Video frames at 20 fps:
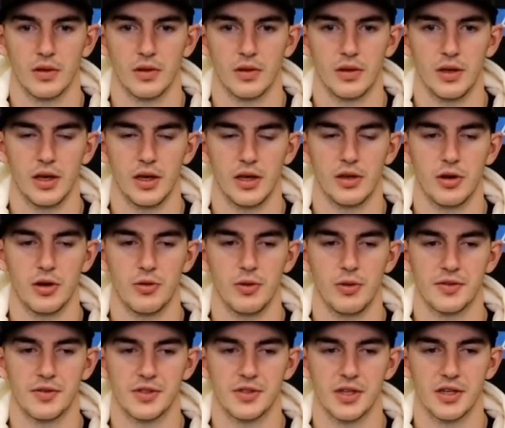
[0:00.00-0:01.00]
Yeah, you know,
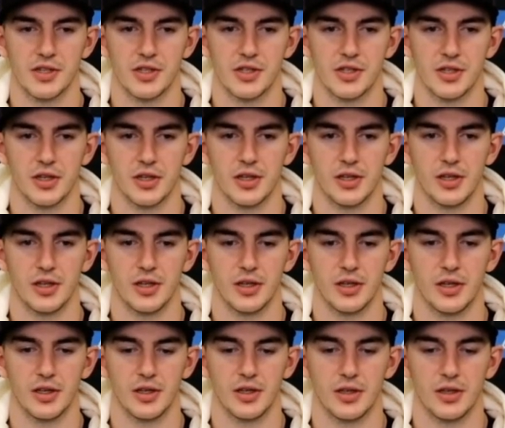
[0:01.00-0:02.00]
we have such
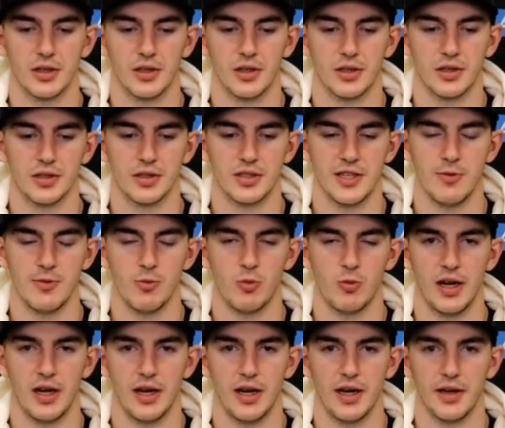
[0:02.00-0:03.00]

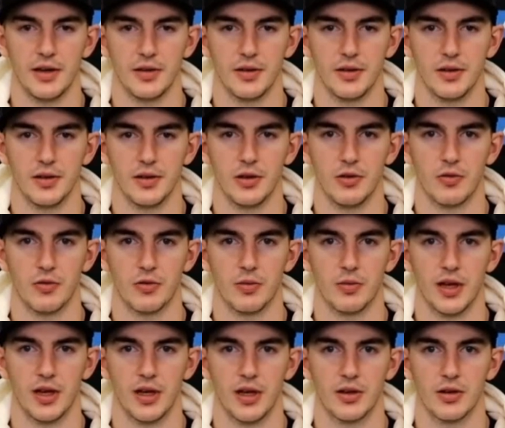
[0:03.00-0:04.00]
team-wide, you know, from
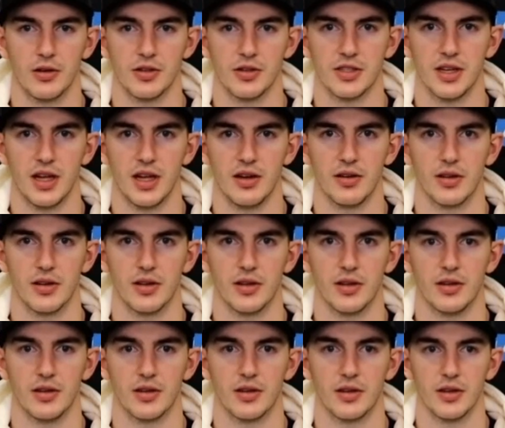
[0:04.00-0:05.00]
the head coach down
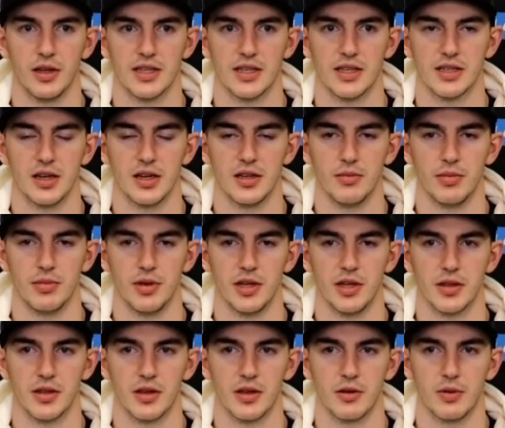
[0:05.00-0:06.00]
to the last guy on the
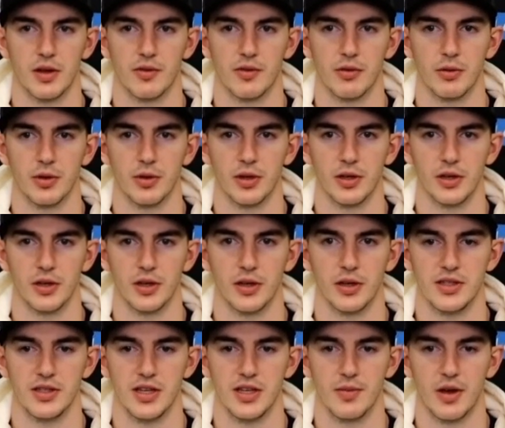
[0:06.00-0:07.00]
bench, I think we have a really
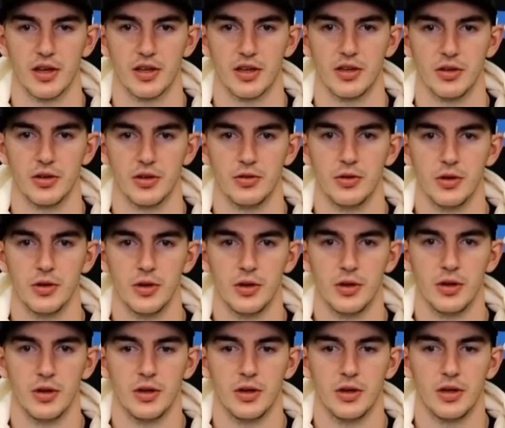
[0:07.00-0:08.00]
good team IQ.
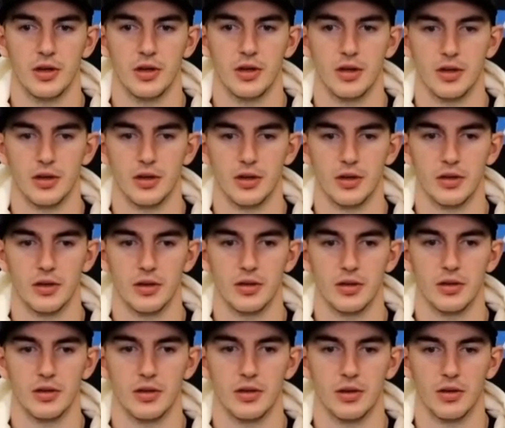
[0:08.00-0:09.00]

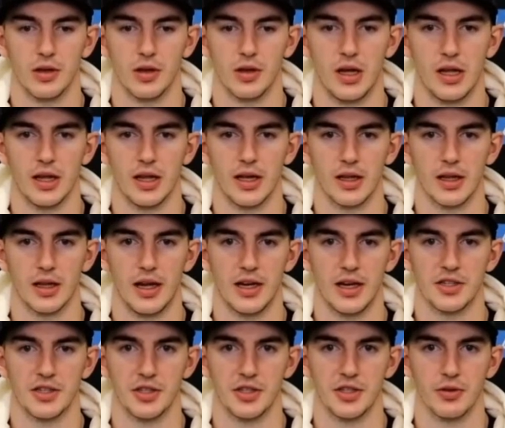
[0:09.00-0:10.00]
You know, a lot like
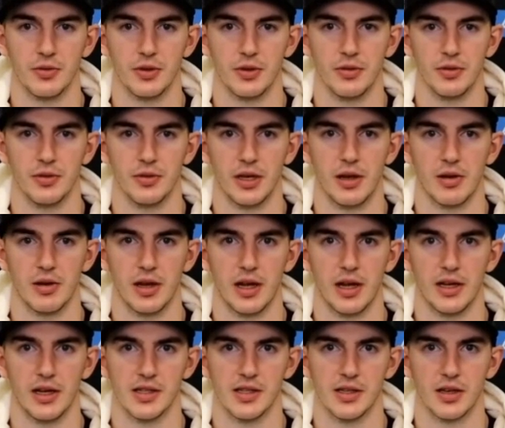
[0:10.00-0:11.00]
last year, we got
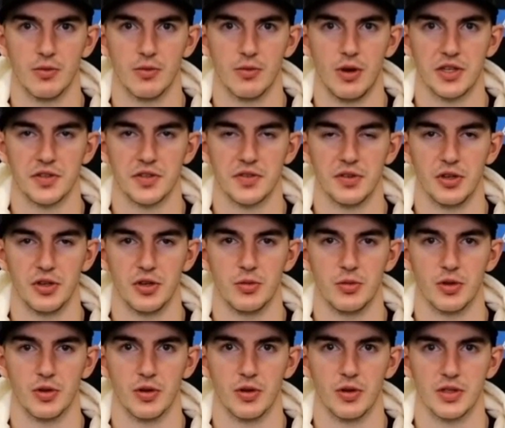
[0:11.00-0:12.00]
guys that can watch
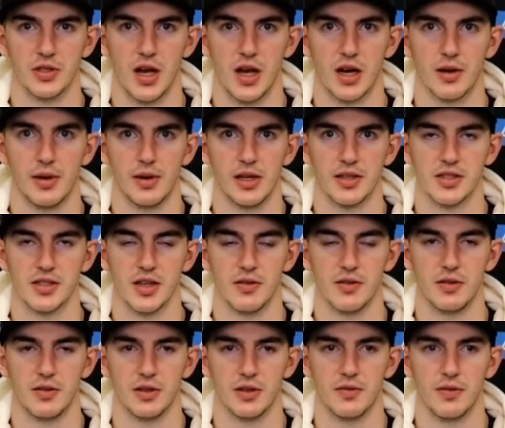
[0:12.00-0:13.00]
film or talk about
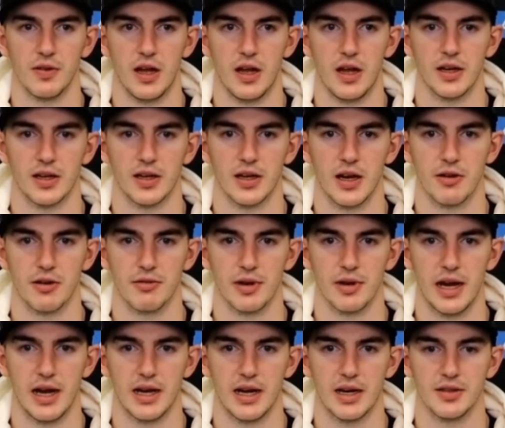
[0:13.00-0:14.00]
stuff on the fly and kind of
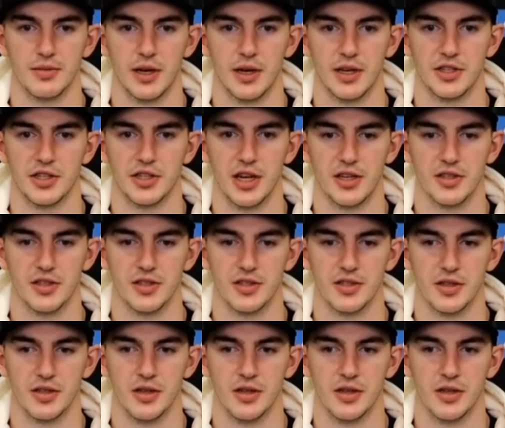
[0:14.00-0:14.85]
react and make changes.